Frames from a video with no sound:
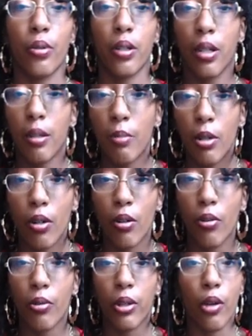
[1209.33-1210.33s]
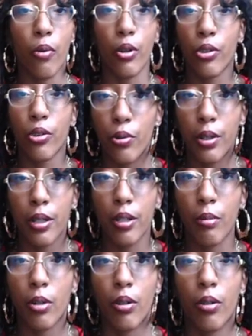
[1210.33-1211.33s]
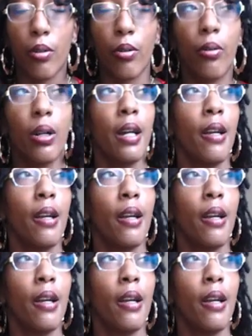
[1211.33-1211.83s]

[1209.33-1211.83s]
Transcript: chemo, they went through chemo,